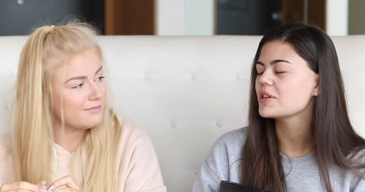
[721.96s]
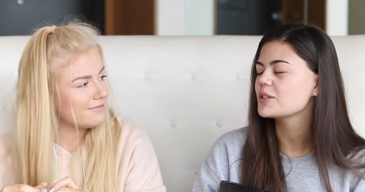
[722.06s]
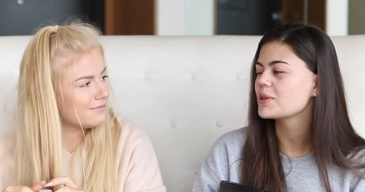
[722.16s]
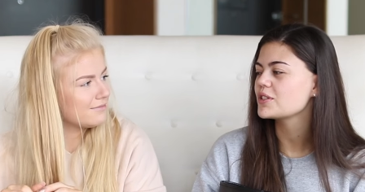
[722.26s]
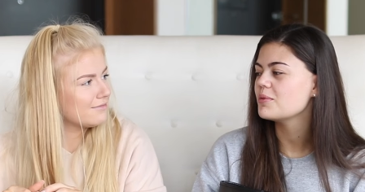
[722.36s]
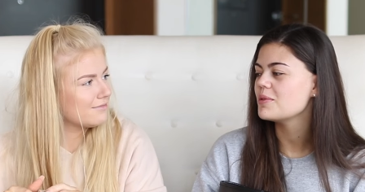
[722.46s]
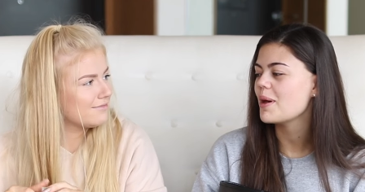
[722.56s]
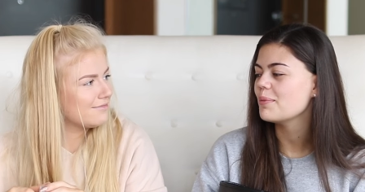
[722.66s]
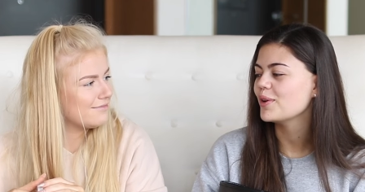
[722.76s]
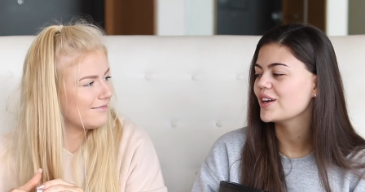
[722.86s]
Speaker 1: brings back so many
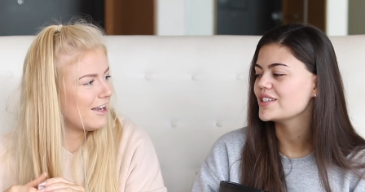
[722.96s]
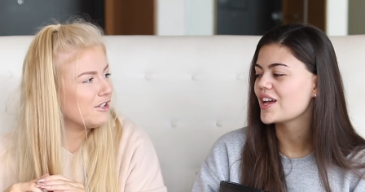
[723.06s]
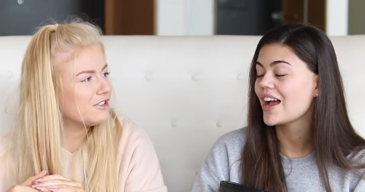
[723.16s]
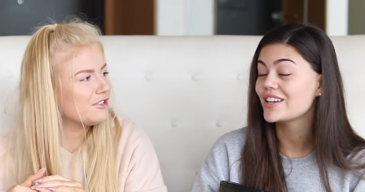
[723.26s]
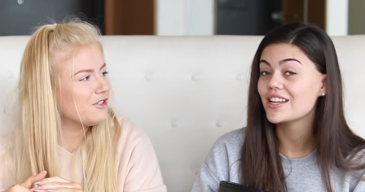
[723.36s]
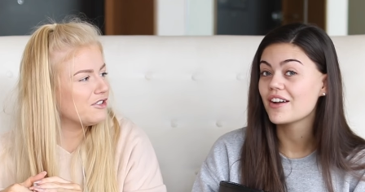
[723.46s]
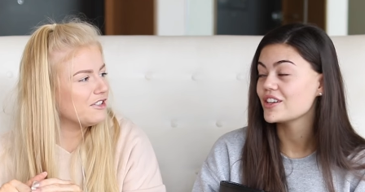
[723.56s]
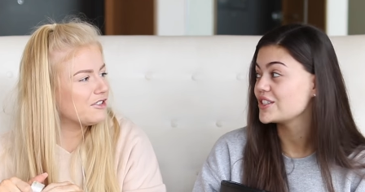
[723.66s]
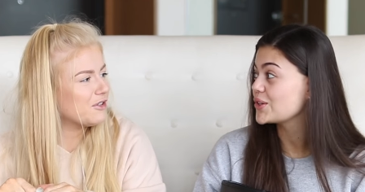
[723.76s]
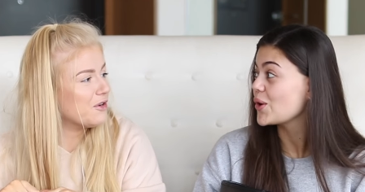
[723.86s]
memories.
Speaker 2: I used to I used use to it
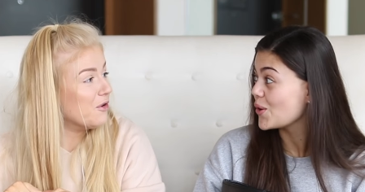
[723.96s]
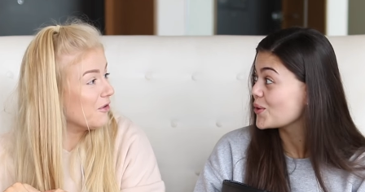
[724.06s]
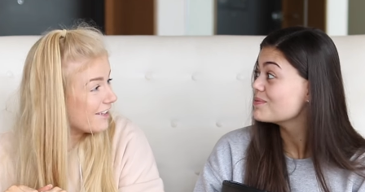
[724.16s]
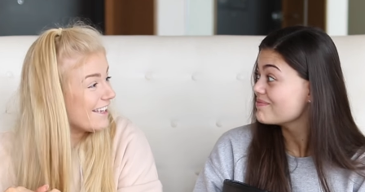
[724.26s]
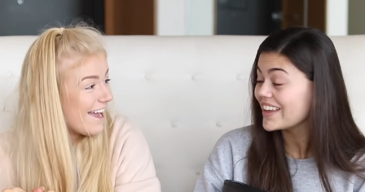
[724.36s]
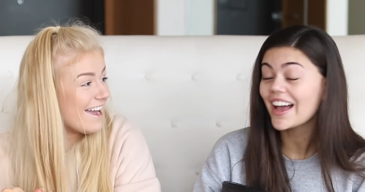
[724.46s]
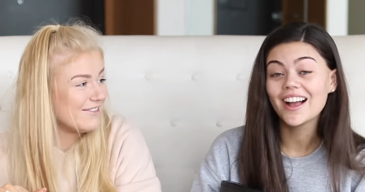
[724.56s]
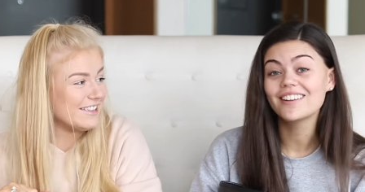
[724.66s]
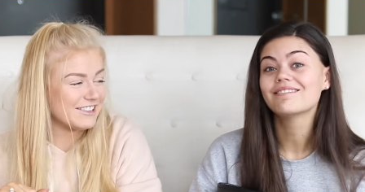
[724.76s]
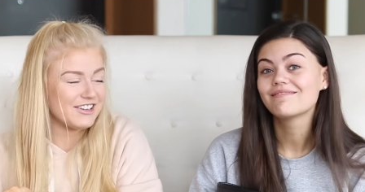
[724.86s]
in school. school.
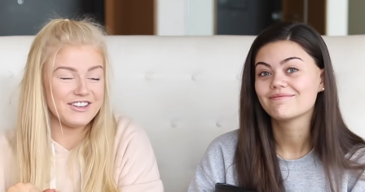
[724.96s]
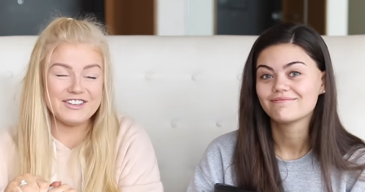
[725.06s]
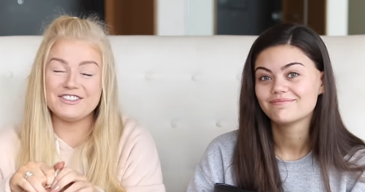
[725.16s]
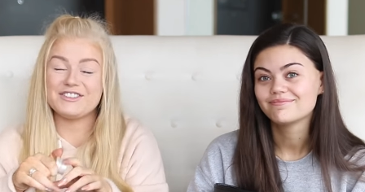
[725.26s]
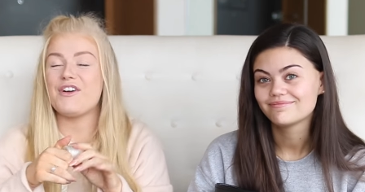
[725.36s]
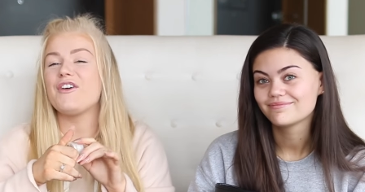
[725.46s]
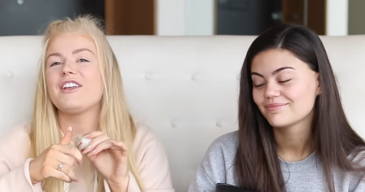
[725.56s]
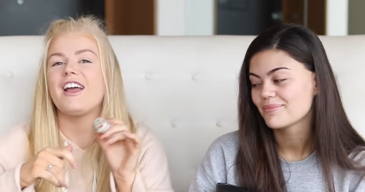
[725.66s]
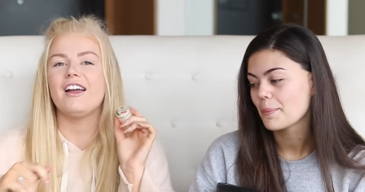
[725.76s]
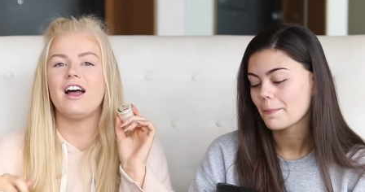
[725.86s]
Yeah, yeah, me too. So
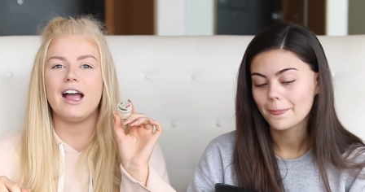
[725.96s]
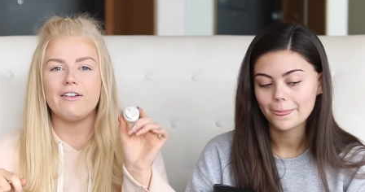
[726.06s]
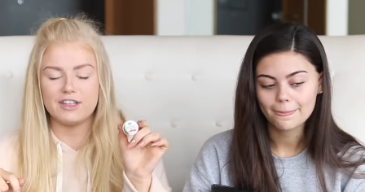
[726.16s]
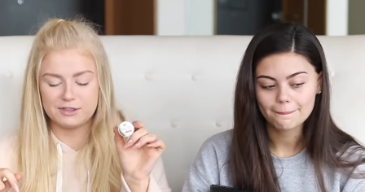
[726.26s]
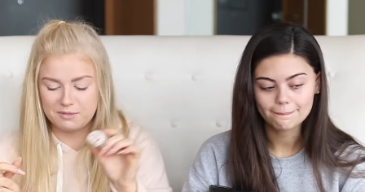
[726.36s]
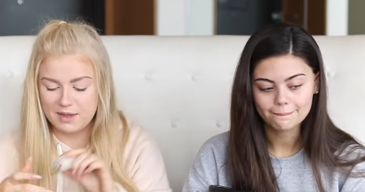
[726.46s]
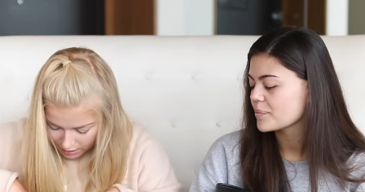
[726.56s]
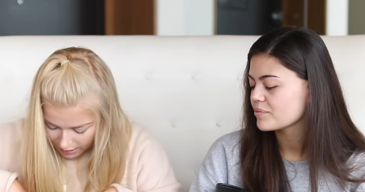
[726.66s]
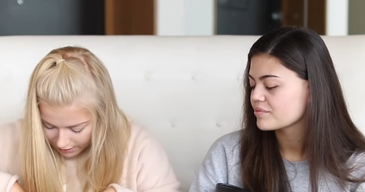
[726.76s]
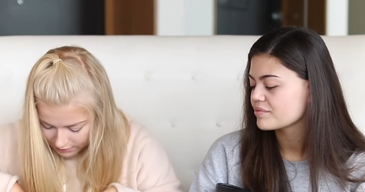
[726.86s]
yeah, I have this with me.
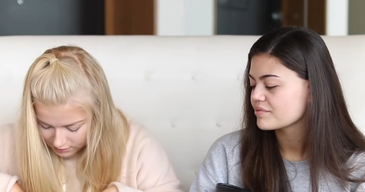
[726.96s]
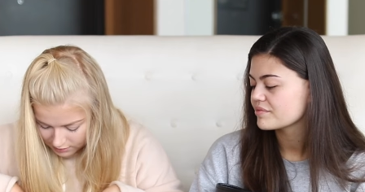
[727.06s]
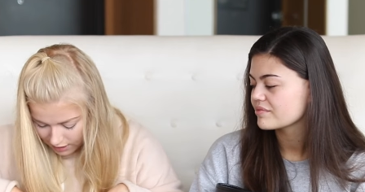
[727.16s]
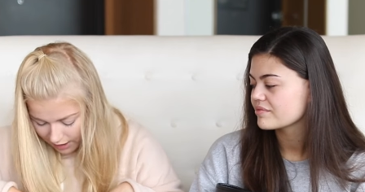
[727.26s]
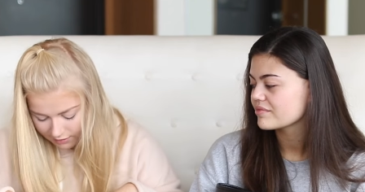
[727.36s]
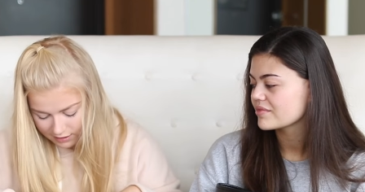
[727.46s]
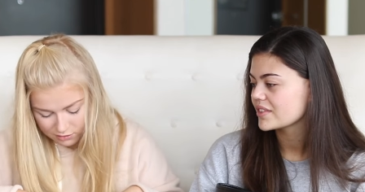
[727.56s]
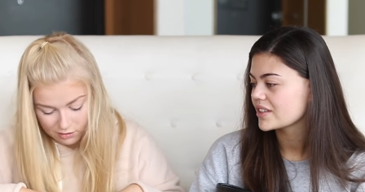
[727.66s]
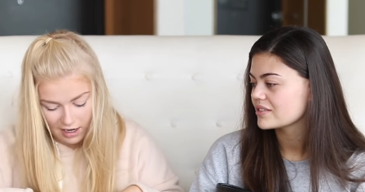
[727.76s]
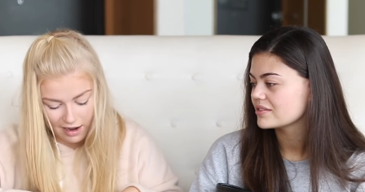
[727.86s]
And yeah,
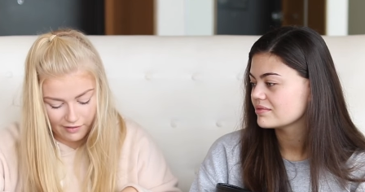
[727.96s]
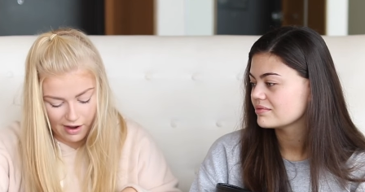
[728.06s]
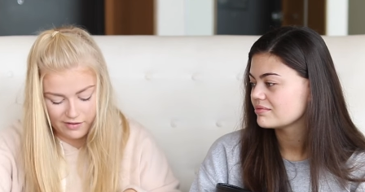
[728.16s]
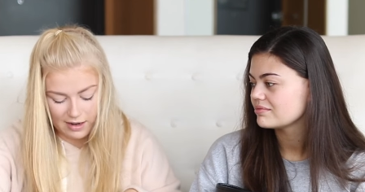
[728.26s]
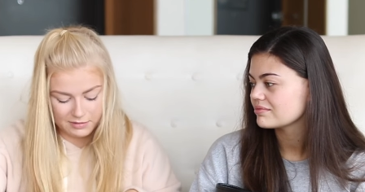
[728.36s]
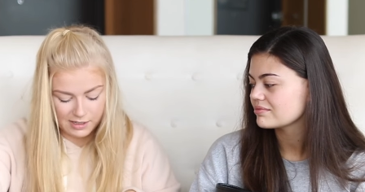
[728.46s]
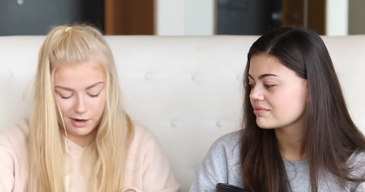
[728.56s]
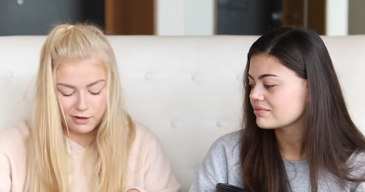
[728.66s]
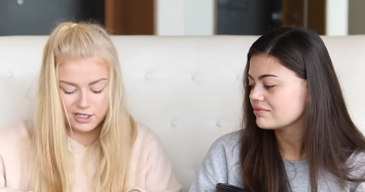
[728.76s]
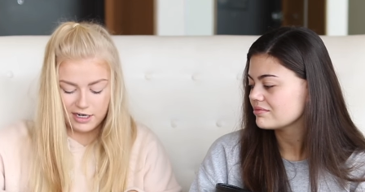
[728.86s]
that's all I have. I have an empty
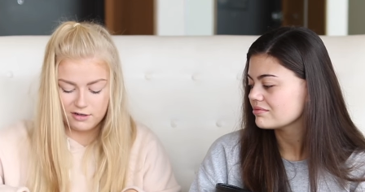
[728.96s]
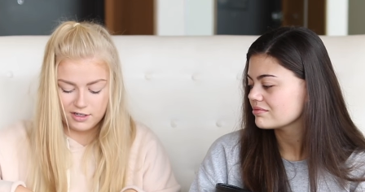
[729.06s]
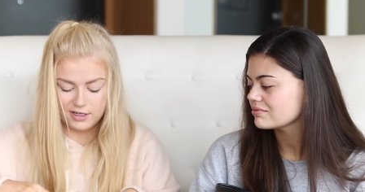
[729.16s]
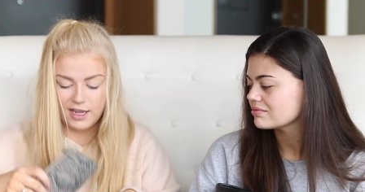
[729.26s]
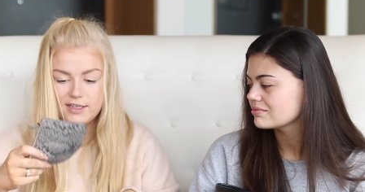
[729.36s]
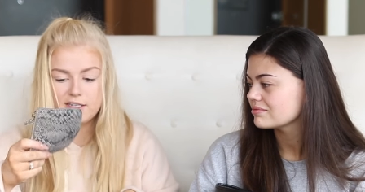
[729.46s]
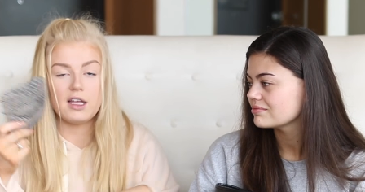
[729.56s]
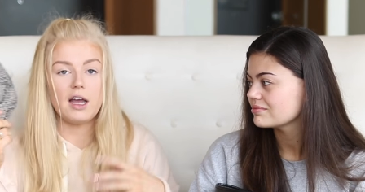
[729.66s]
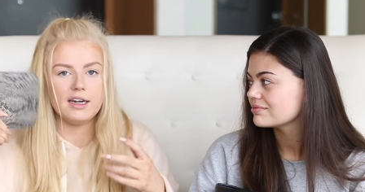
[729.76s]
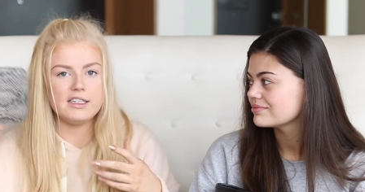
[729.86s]
pouch here just in case
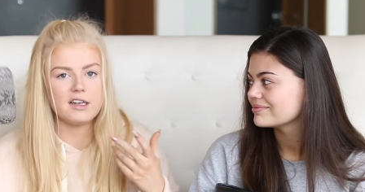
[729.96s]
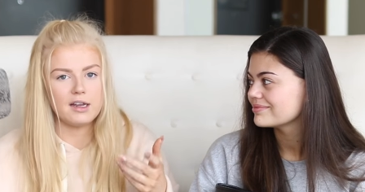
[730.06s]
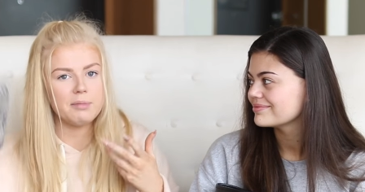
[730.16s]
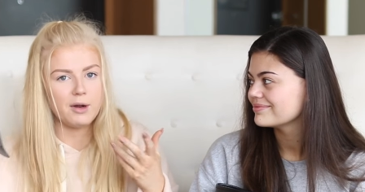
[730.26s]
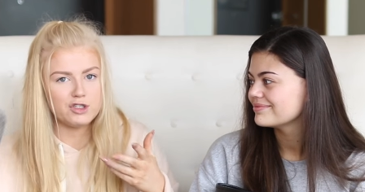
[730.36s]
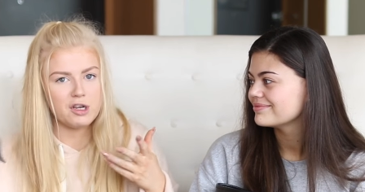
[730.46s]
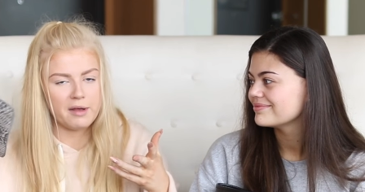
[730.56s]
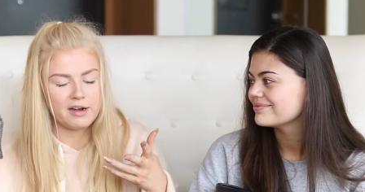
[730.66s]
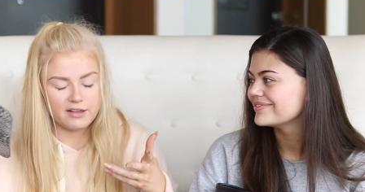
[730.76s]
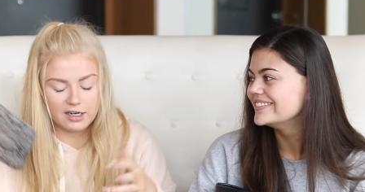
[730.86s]
I need to like pouch up
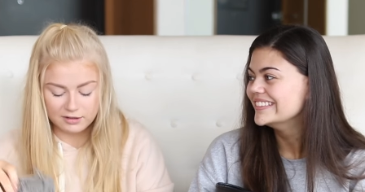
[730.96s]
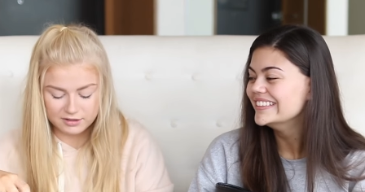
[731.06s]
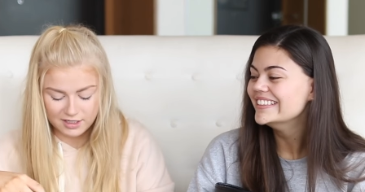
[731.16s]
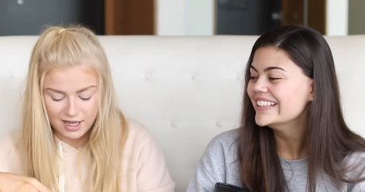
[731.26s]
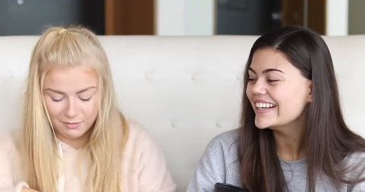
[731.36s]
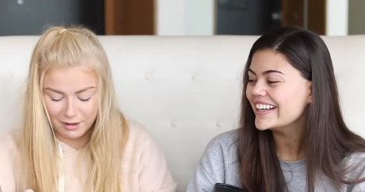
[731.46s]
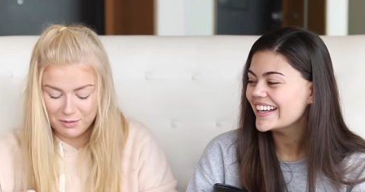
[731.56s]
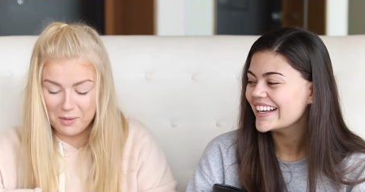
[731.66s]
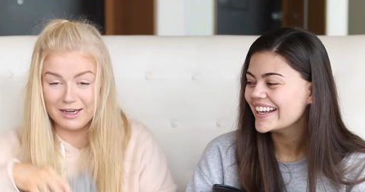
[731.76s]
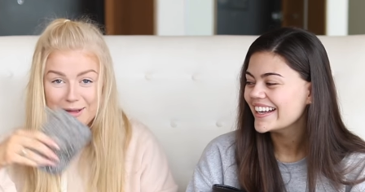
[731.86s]
anything else. Might
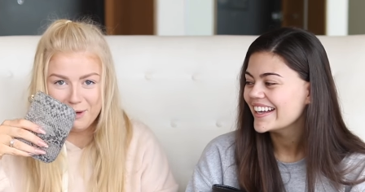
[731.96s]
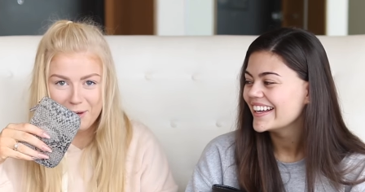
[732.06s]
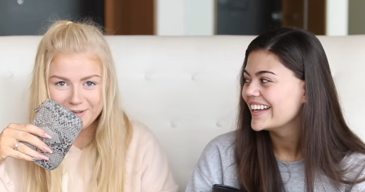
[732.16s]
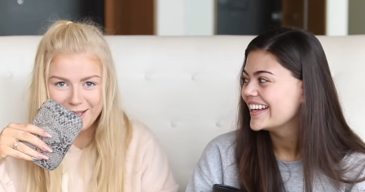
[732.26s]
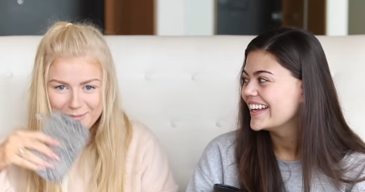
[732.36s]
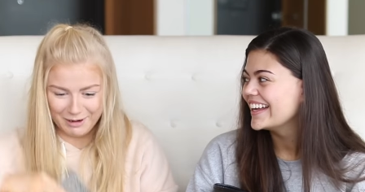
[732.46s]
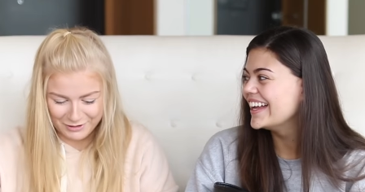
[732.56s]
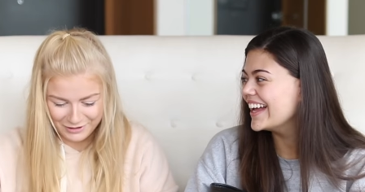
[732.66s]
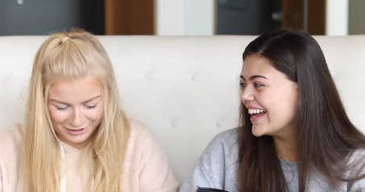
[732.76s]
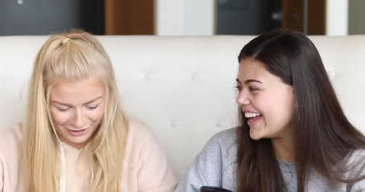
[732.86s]
put my lip balm in that pouch.